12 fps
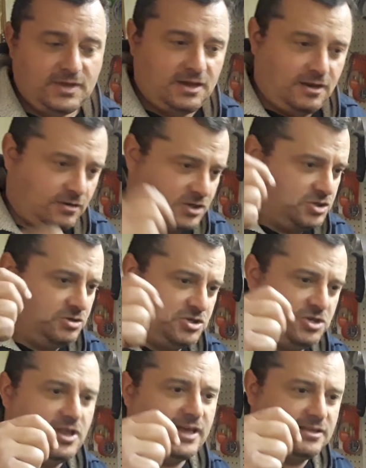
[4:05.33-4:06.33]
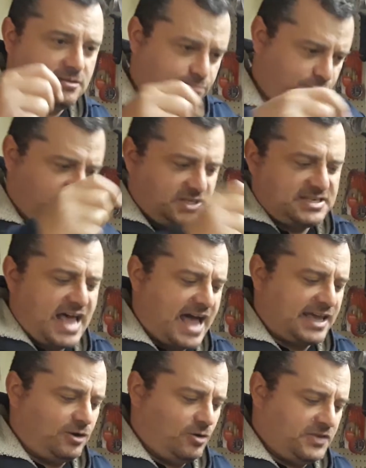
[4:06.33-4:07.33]
because usually you put the
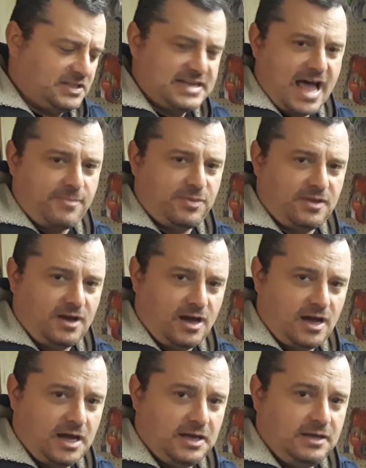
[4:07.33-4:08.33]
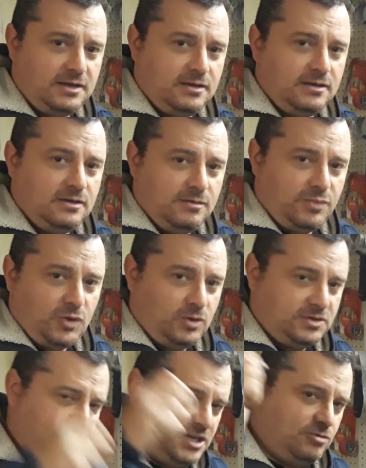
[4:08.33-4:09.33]
socket over the top of the
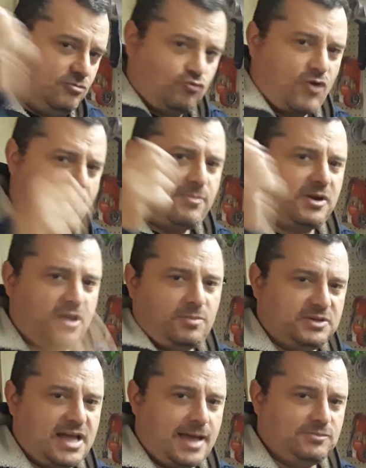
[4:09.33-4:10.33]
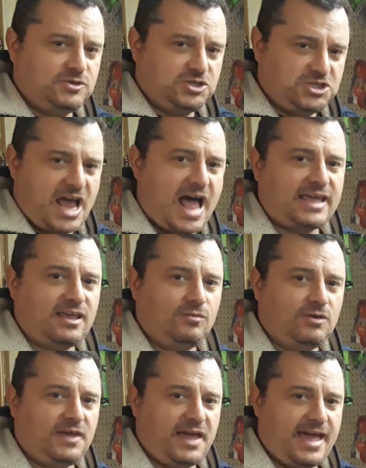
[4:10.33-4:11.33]
bolt and you wrap it a couple times, you shock it
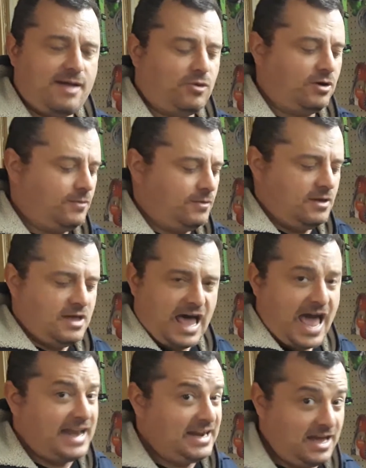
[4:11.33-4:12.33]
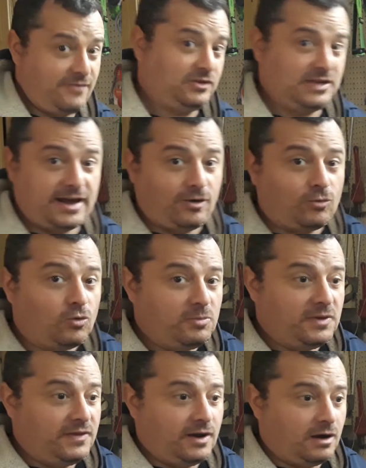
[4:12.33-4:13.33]
with a hammer. I didn't have a lot of room
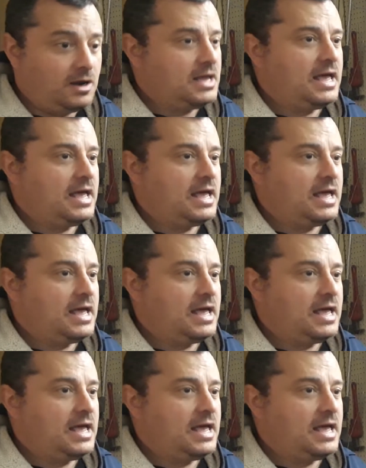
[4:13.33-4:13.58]
in there.